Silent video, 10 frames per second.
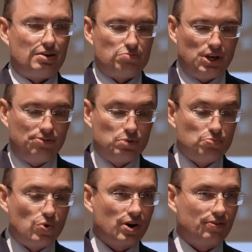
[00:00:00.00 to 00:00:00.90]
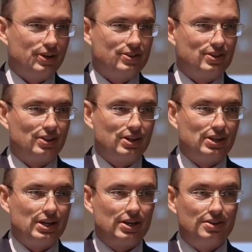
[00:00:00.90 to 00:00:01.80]
Even more
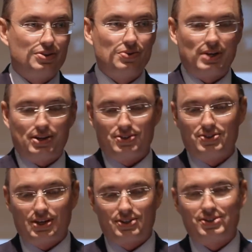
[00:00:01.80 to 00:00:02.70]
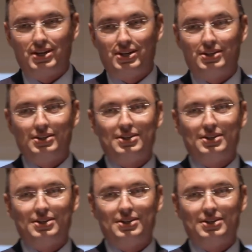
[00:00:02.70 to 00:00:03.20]
recently, in 2016,